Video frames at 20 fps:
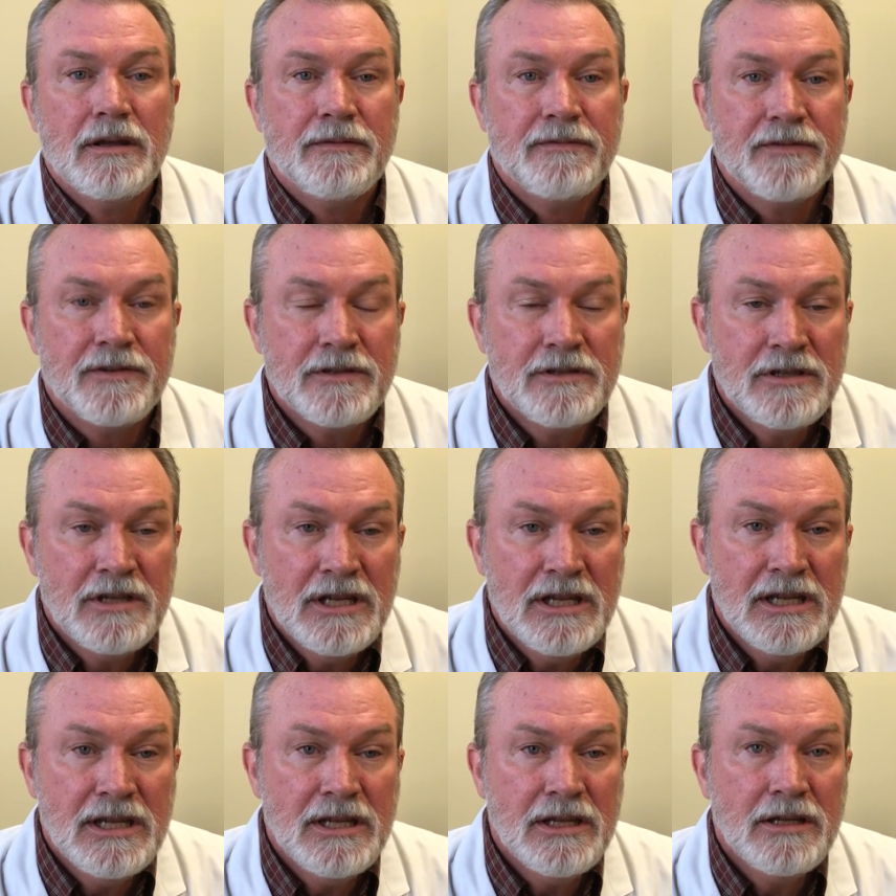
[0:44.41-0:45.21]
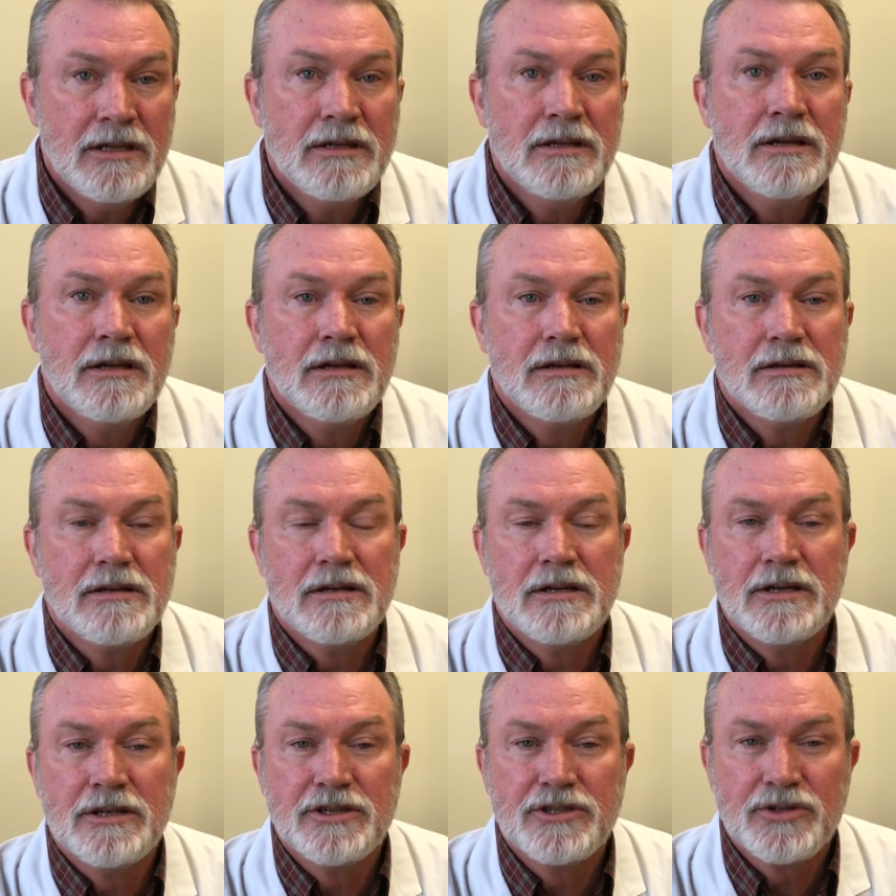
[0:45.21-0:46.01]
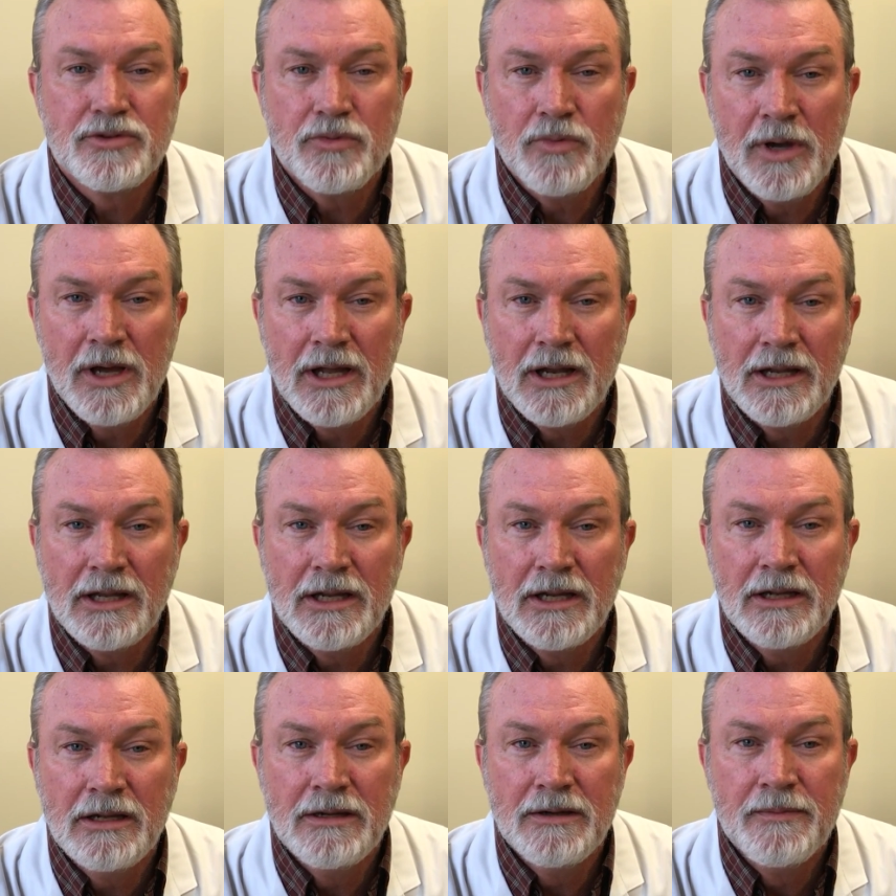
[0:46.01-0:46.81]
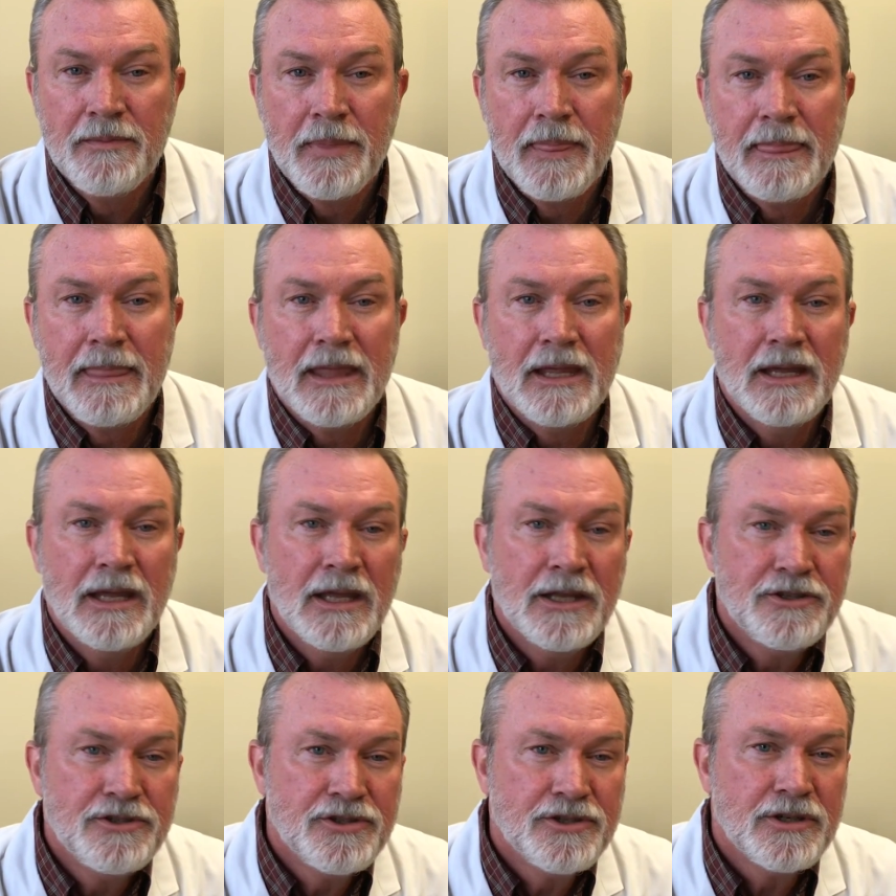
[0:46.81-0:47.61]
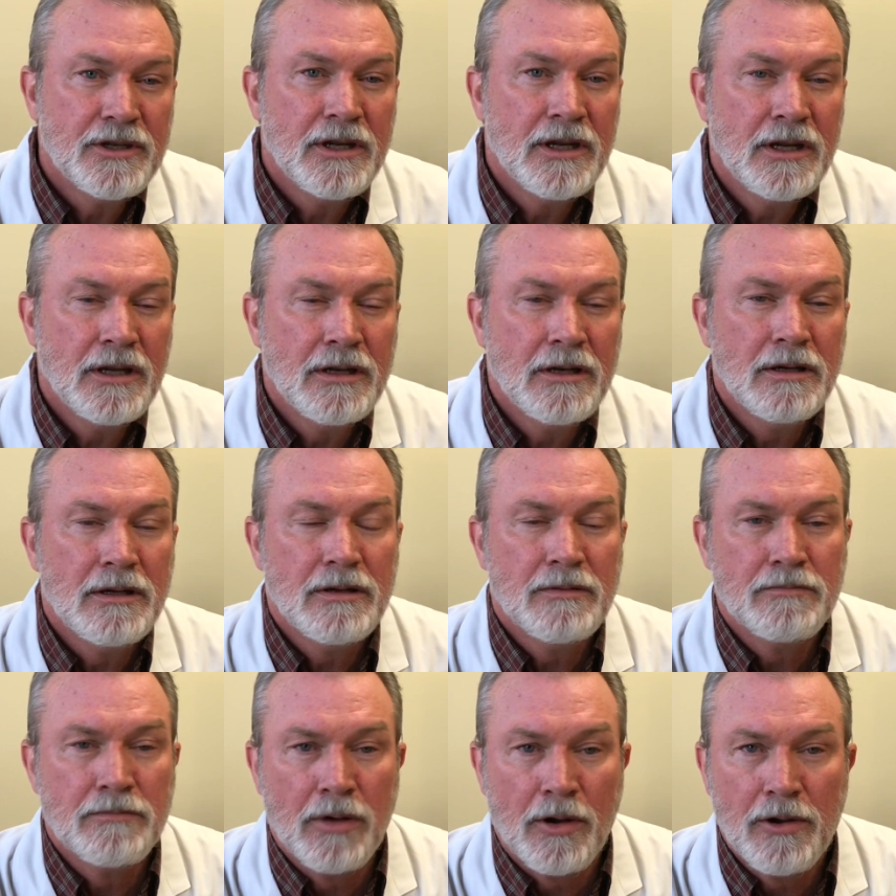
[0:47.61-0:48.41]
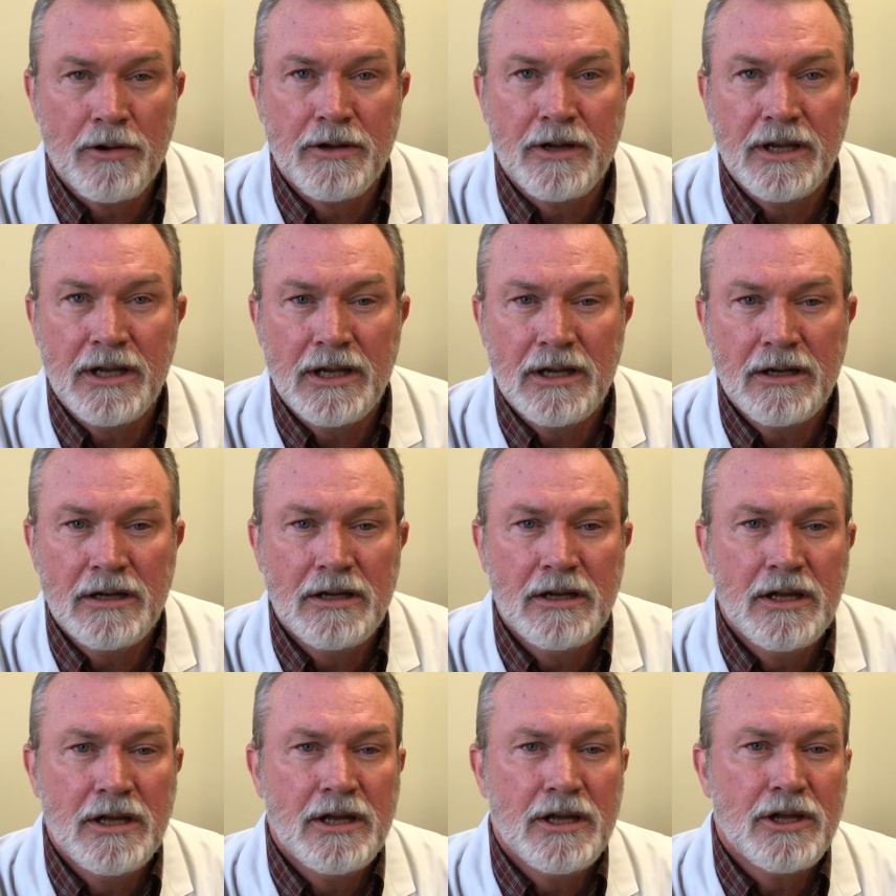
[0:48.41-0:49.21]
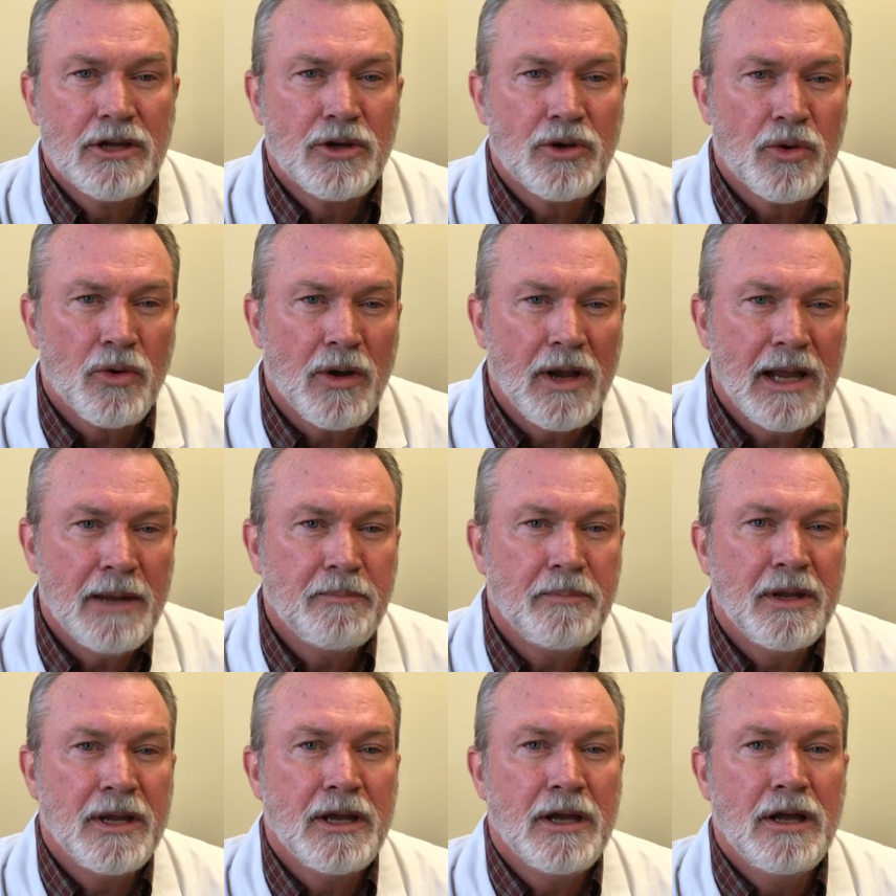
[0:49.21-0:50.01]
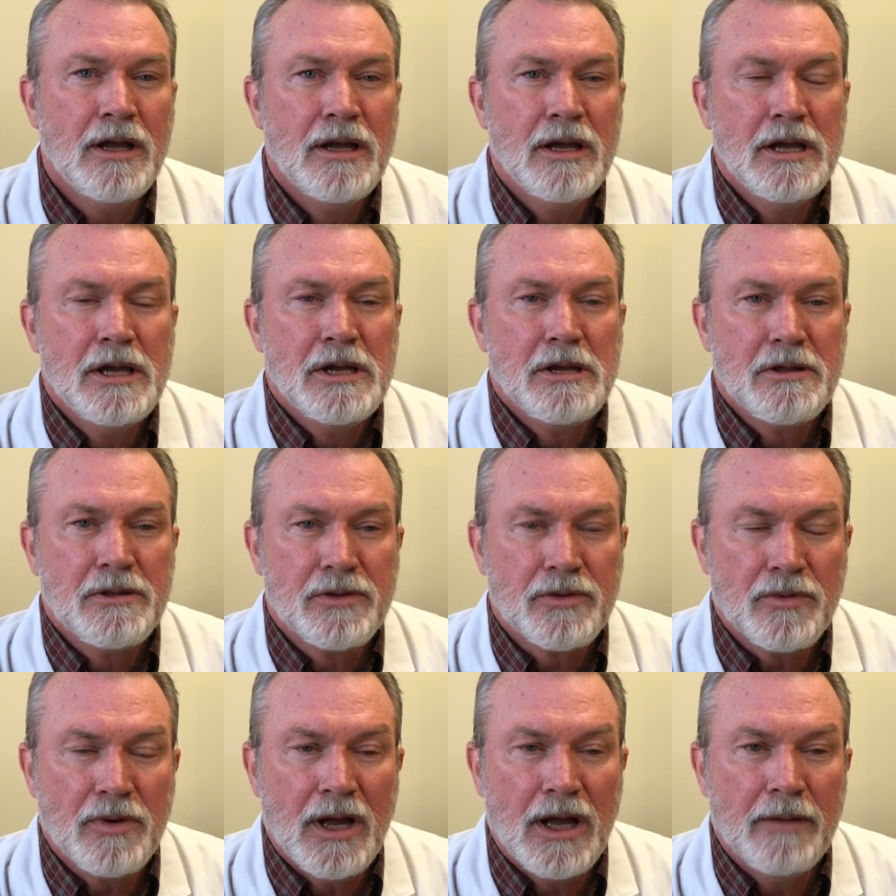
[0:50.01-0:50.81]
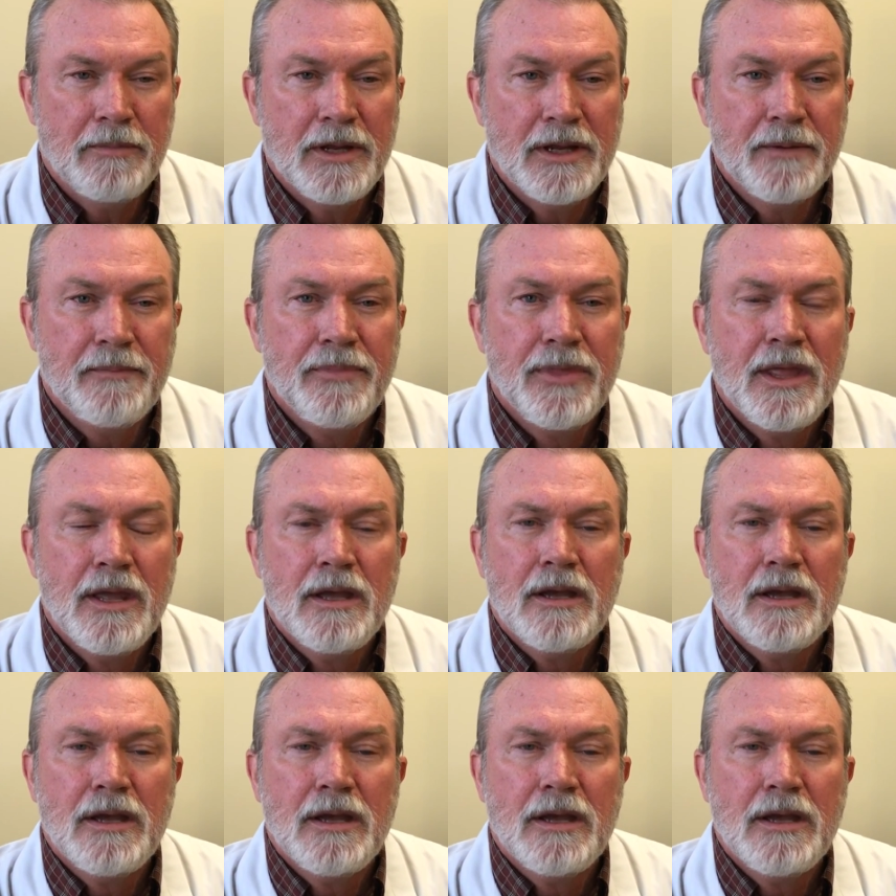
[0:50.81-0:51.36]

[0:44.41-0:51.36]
fatigue, swelling, itching, burning, cramping, throbbing.